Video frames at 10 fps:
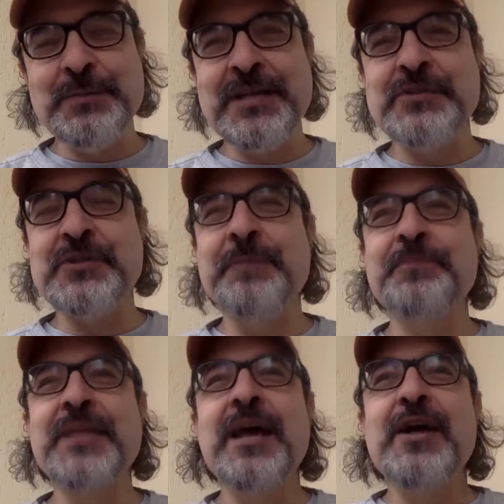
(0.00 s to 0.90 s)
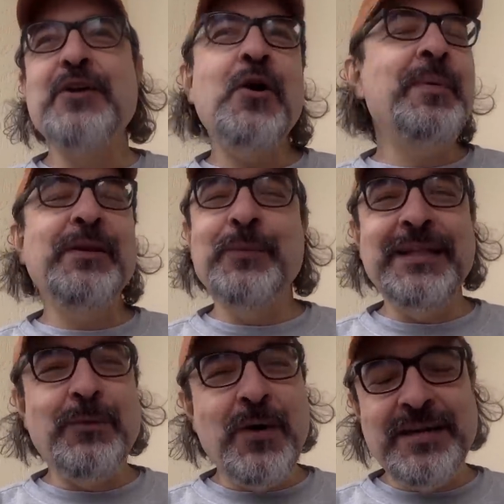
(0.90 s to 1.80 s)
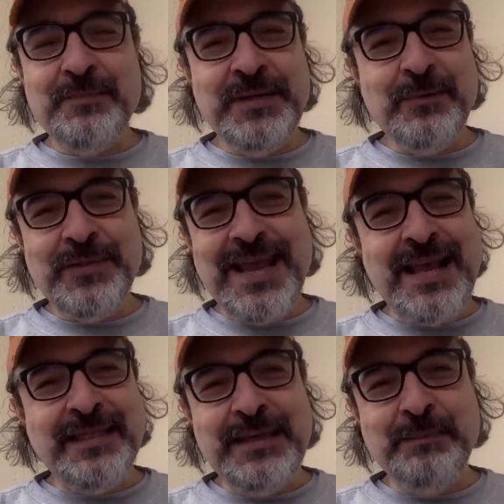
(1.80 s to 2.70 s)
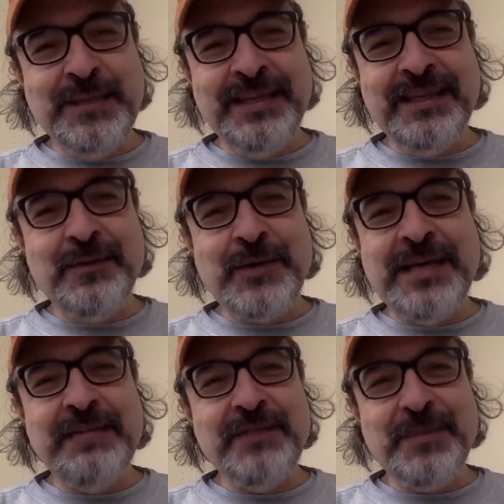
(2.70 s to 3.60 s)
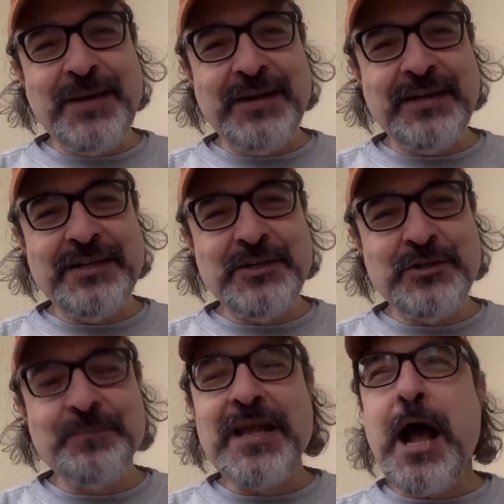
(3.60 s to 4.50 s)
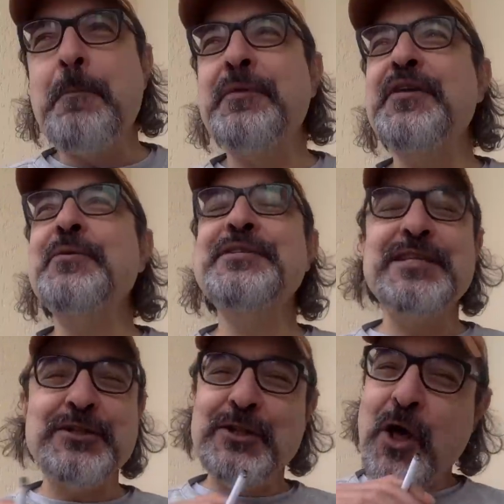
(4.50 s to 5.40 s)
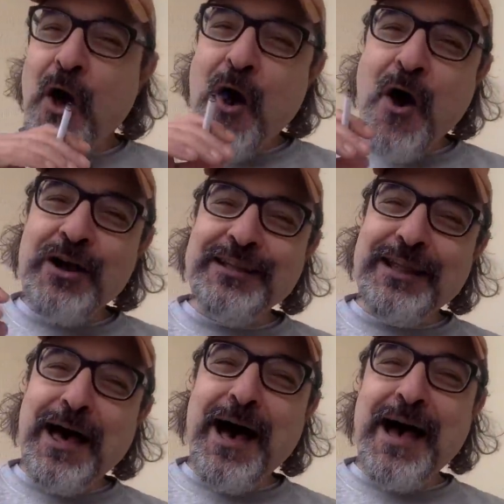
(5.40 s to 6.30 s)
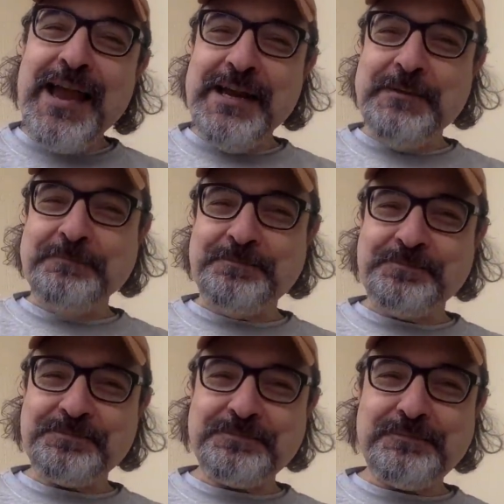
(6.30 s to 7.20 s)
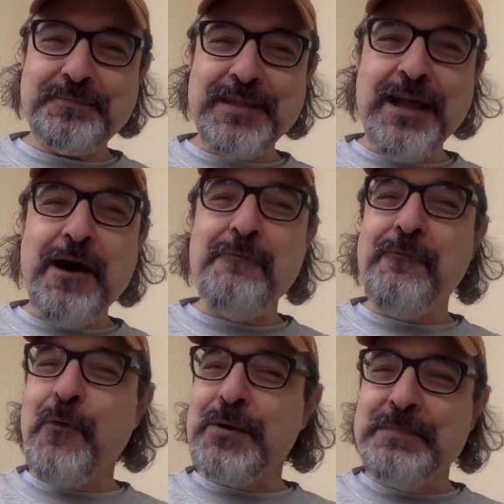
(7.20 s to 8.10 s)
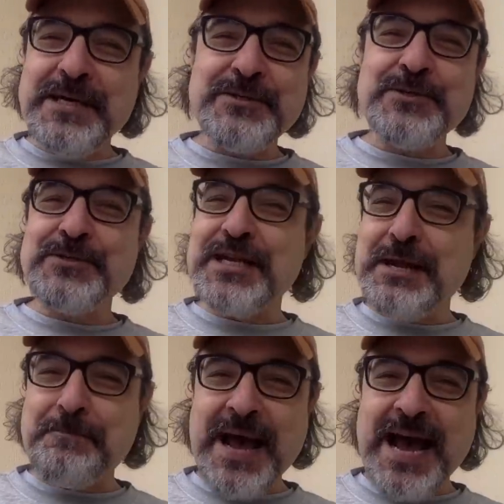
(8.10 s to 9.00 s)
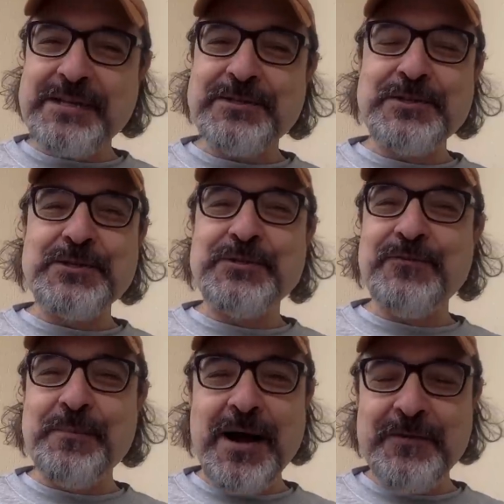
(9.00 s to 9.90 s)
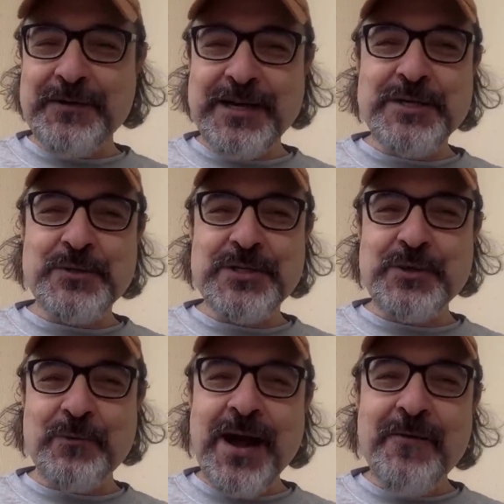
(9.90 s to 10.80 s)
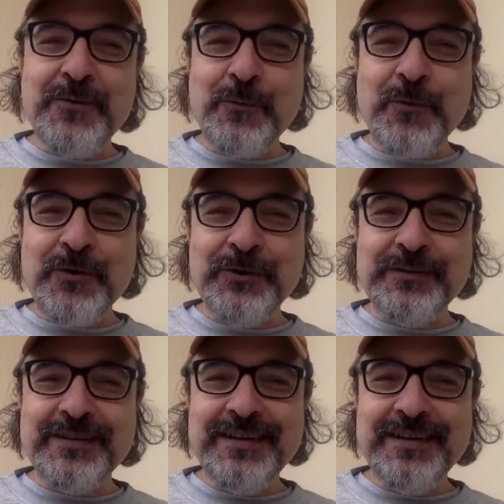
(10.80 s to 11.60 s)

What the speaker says: because, nobody really wanted to meet with Anthony Blinken or any of the Americans. But there was this long line of foreign ministers and ambassadors from other countries around the world